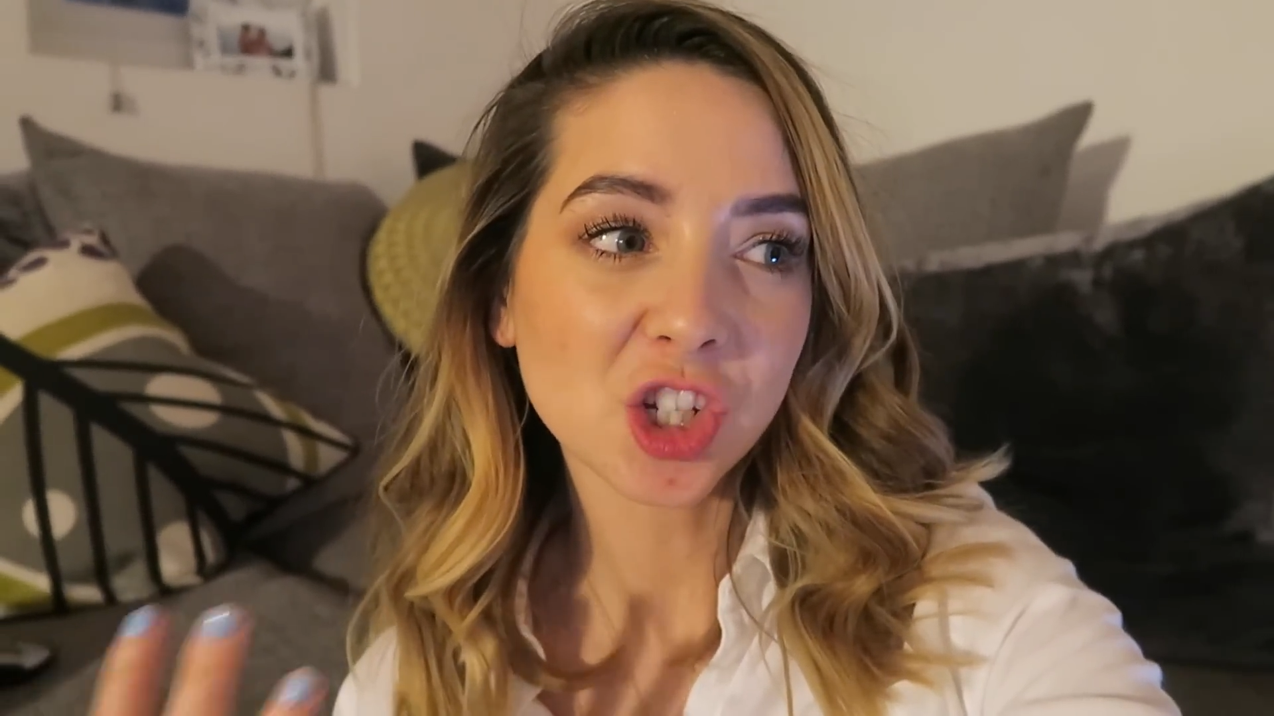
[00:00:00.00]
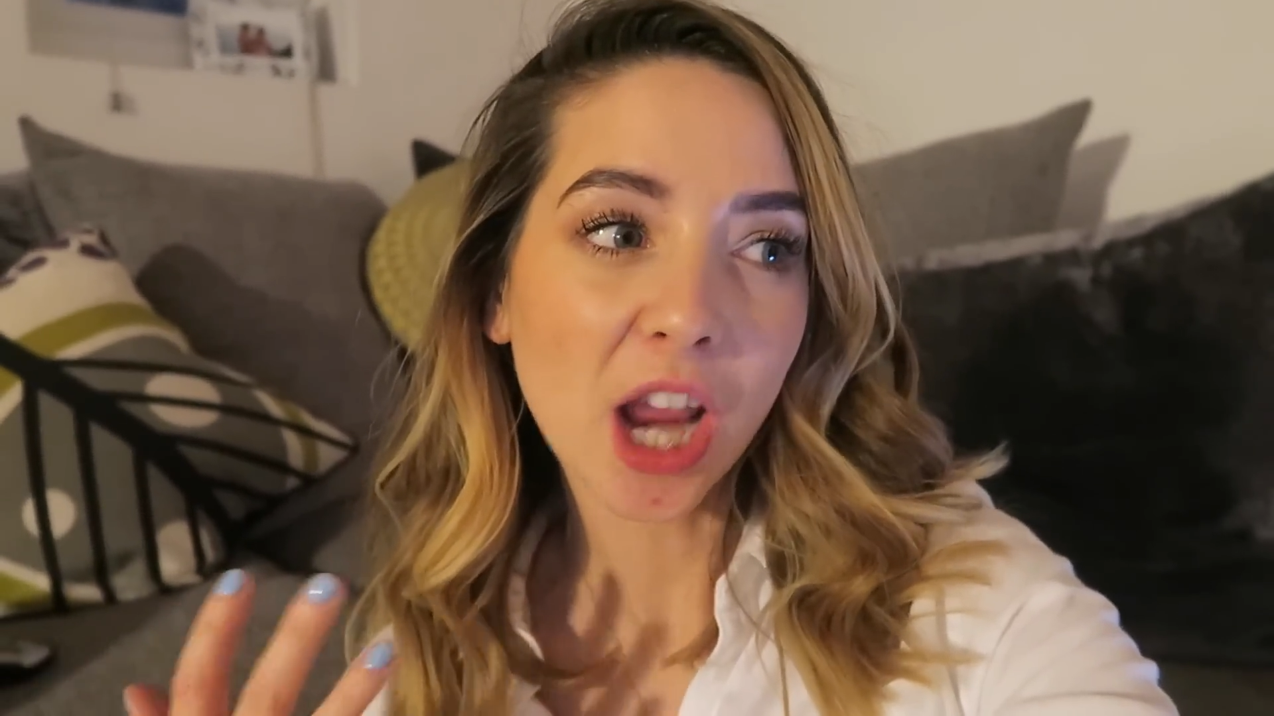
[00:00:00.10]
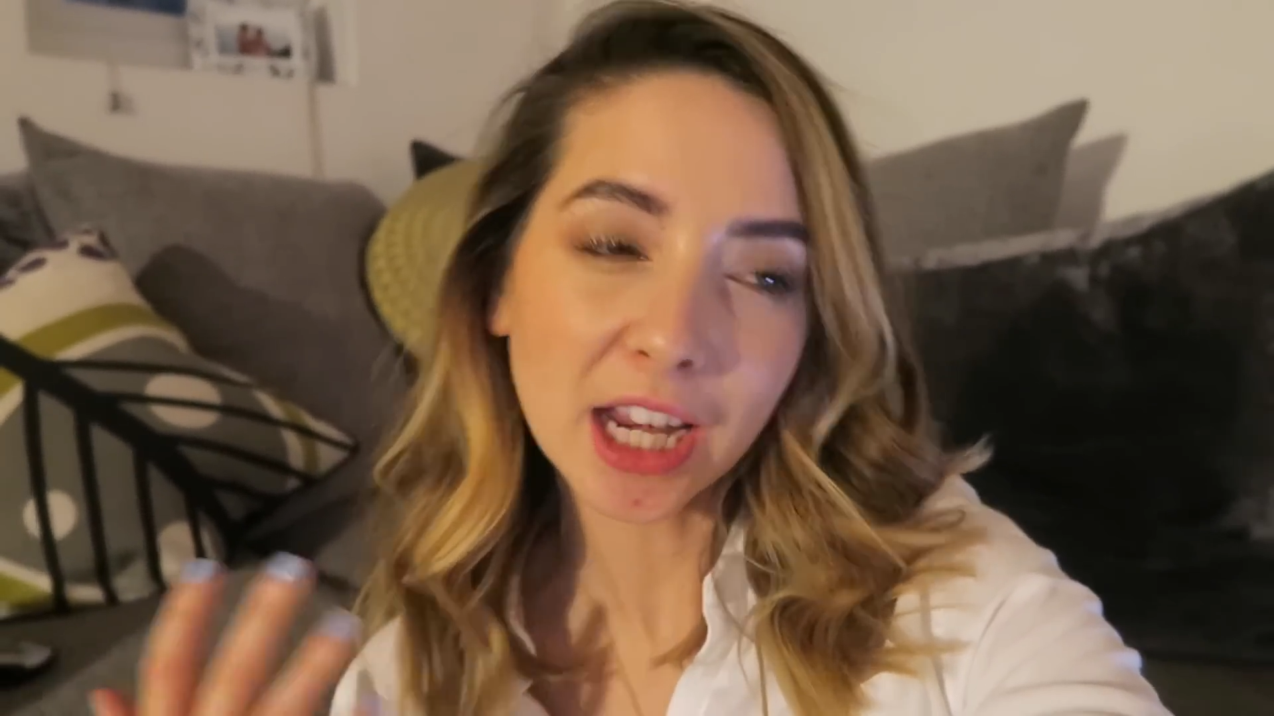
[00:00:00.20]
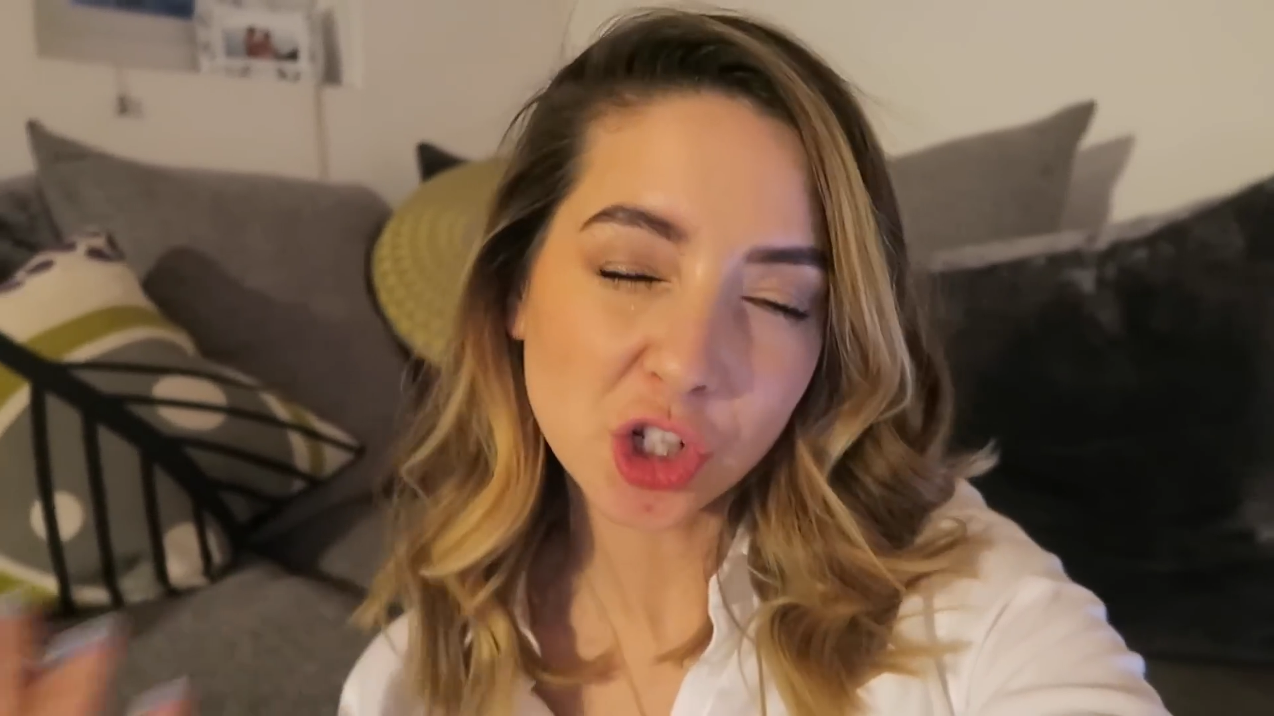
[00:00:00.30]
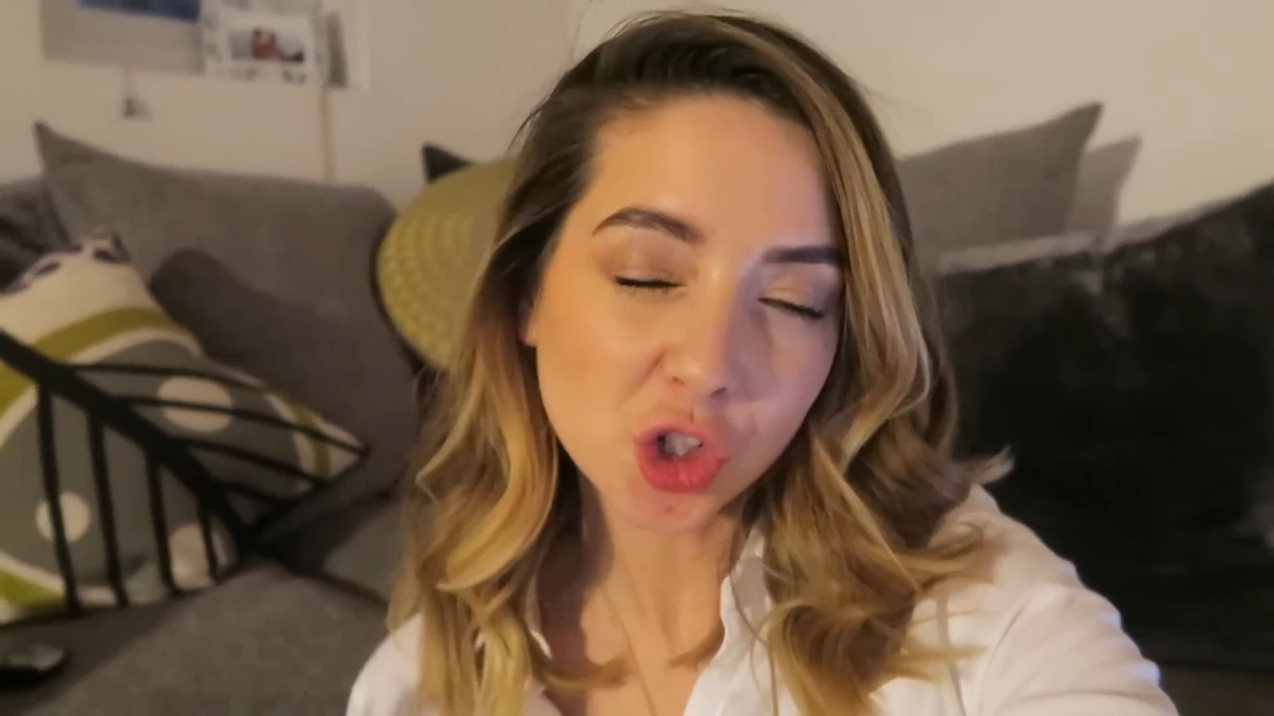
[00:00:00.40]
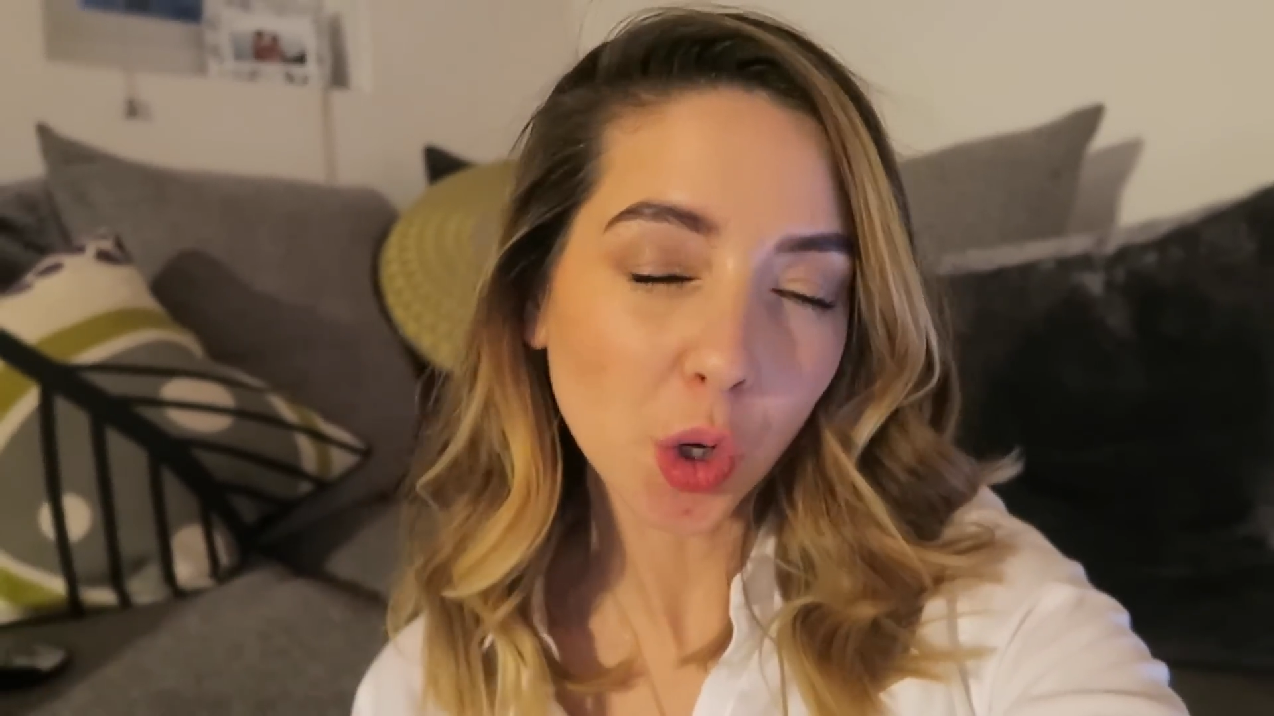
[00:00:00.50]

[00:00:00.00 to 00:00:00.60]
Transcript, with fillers: changed